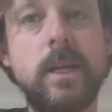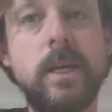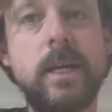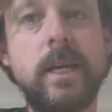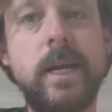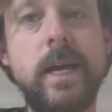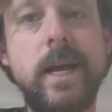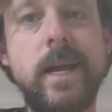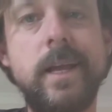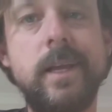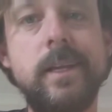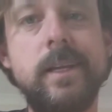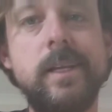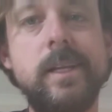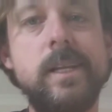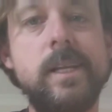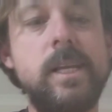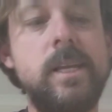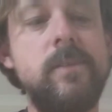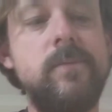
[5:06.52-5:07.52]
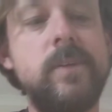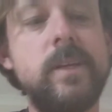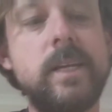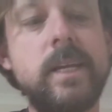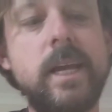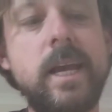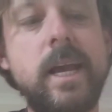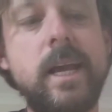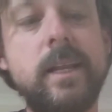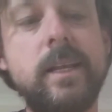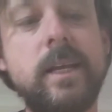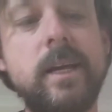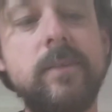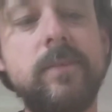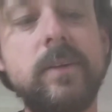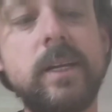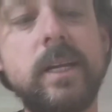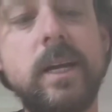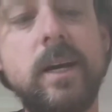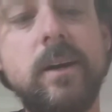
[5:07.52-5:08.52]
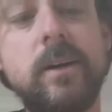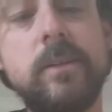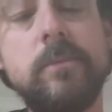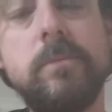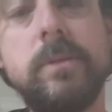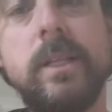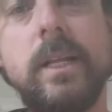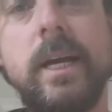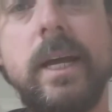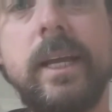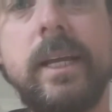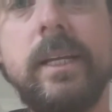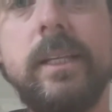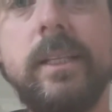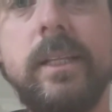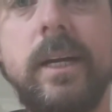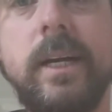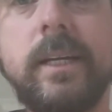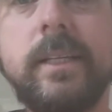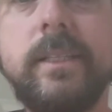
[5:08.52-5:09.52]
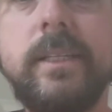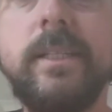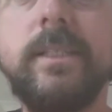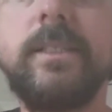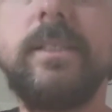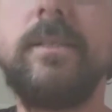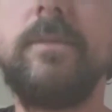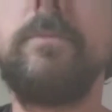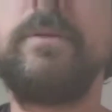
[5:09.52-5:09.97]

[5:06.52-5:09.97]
Okay if you can, have a go at playing it like this in the